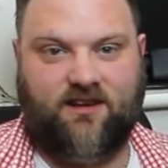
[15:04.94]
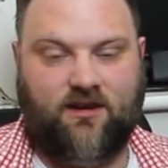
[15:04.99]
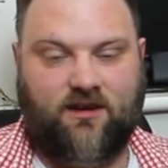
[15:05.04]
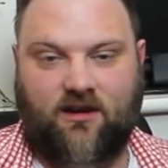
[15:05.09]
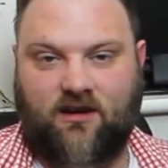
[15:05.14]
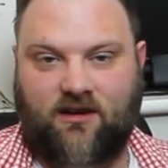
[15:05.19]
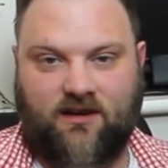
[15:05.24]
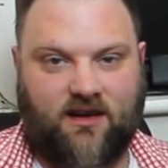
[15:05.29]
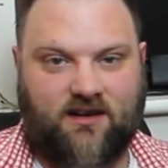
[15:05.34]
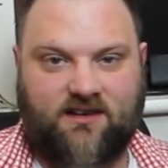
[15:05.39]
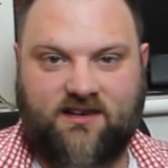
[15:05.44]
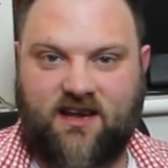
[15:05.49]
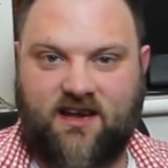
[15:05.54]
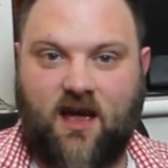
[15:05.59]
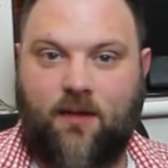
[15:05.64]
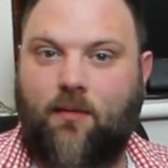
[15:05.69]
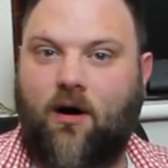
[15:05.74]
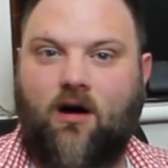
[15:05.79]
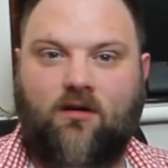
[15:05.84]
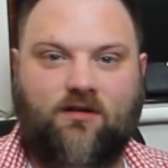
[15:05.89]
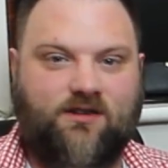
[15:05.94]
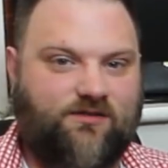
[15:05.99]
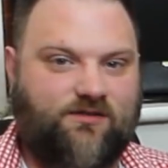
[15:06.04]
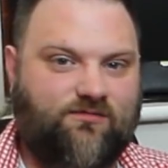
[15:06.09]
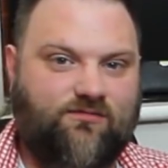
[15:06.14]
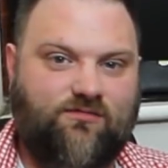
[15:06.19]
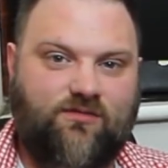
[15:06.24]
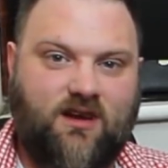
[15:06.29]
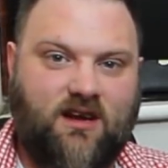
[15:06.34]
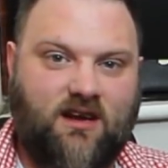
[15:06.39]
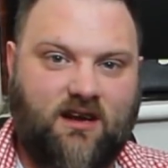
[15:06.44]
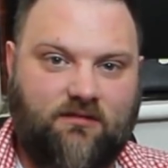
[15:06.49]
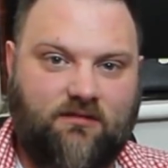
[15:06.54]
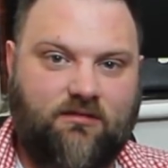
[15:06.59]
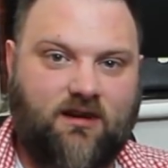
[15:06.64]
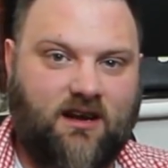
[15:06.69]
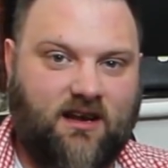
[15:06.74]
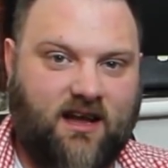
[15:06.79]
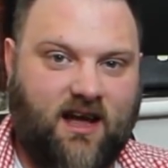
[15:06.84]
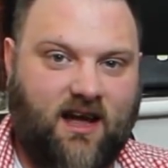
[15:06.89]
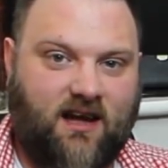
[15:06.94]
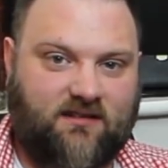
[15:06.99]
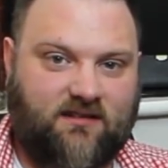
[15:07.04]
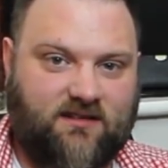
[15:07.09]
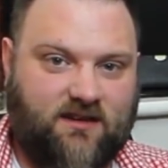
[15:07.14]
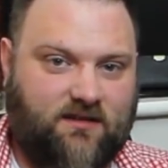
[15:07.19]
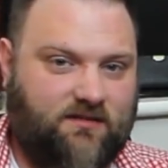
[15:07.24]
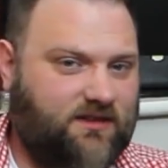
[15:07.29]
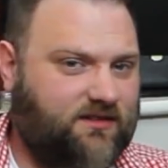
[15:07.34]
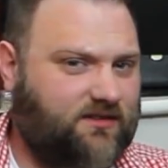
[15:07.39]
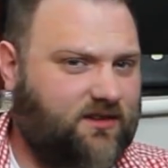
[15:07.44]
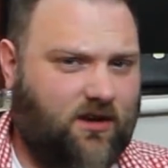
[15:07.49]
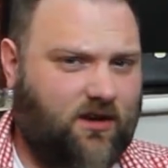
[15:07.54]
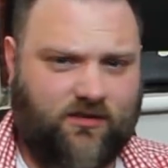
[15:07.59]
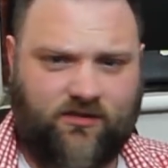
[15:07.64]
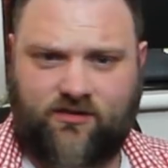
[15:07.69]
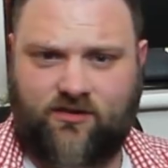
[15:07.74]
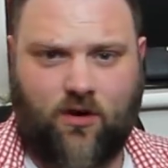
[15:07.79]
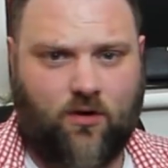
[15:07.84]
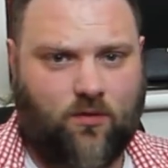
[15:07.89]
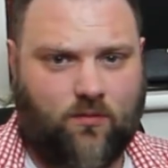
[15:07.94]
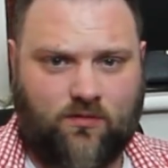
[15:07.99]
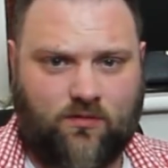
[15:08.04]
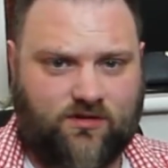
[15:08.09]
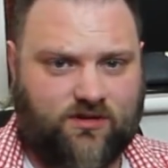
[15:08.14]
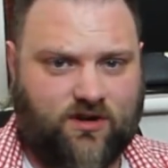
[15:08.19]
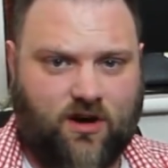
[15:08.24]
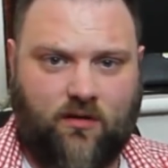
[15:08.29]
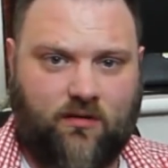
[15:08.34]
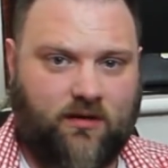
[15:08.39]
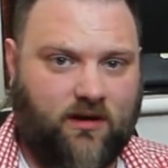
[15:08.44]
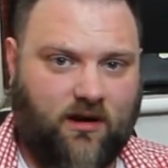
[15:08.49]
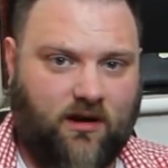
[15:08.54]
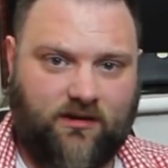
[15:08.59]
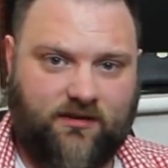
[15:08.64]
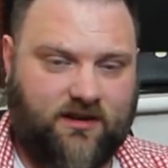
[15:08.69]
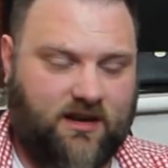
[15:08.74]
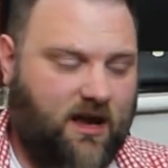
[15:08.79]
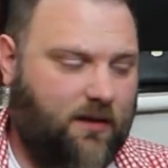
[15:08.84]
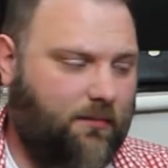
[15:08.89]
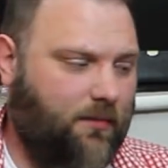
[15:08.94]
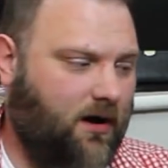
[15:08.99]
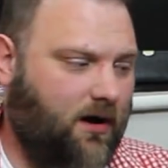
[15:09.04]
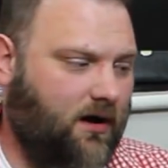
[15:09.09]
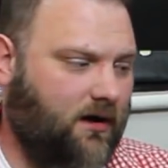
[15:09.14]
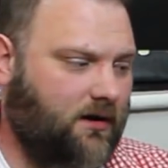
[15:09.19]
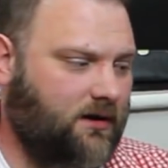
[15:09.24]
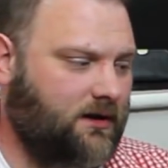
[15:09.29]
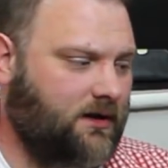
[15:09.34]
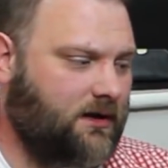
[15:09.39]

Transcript: earlier, DMR is really active. It's got so much going on, DMR.